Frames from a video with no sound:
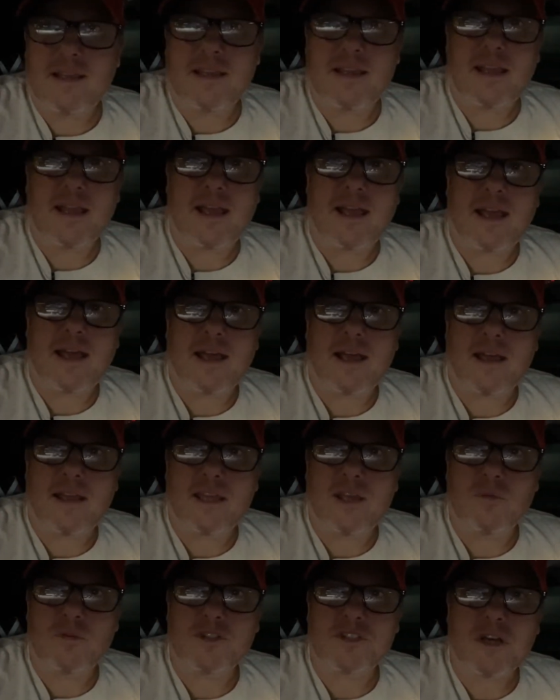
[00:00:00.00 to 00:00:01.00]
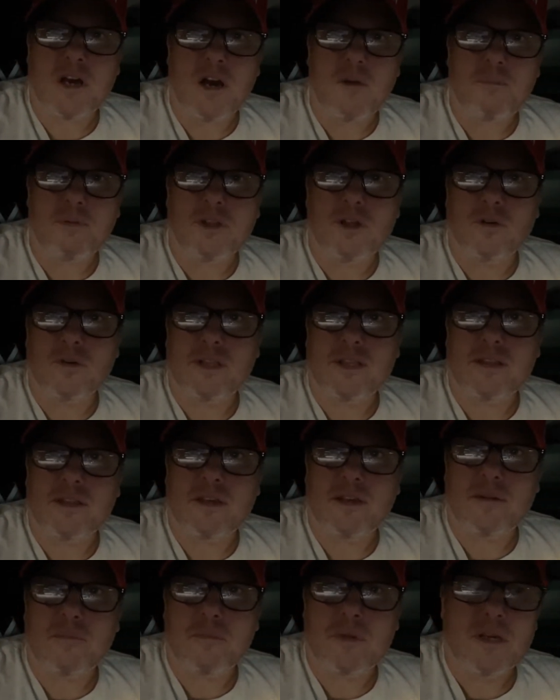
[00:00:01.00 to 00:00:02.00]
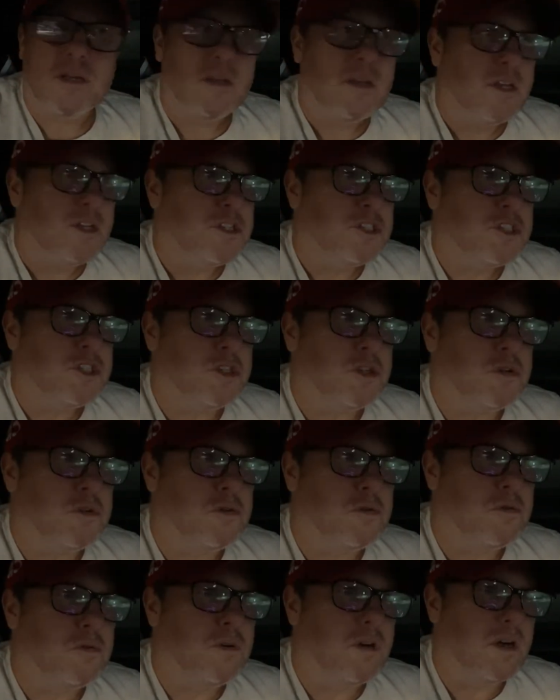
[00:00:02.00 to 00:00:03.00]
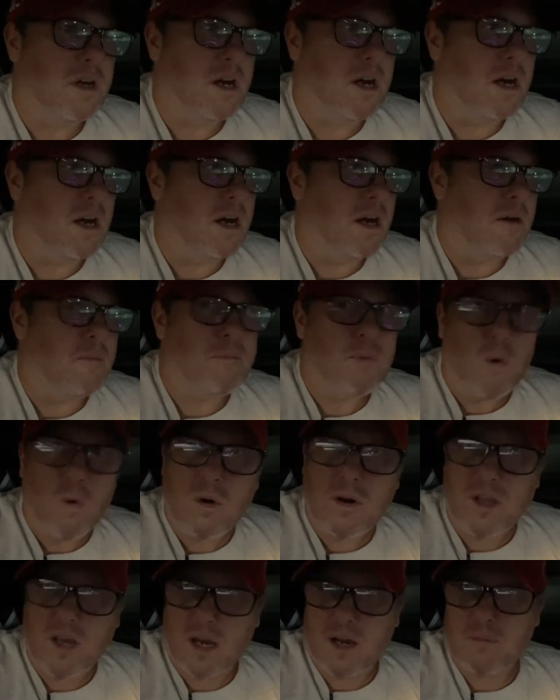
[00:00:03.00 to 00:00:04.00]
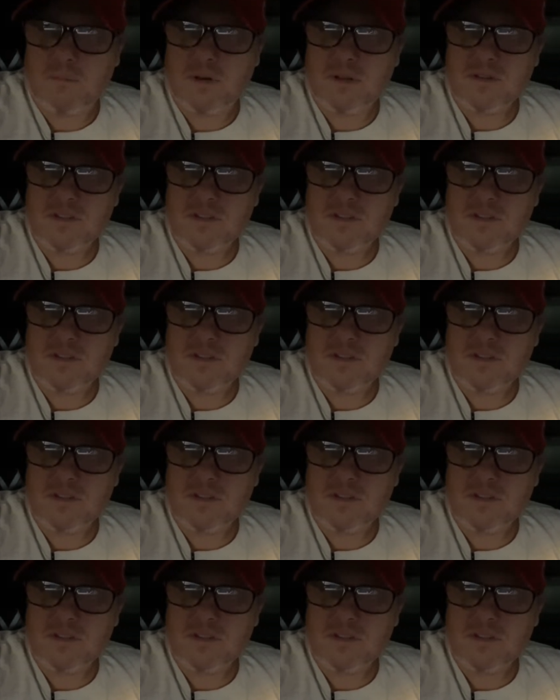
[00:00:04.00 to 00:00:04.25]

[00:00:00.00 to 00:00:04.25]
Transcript: he was uploading them to Pornhub.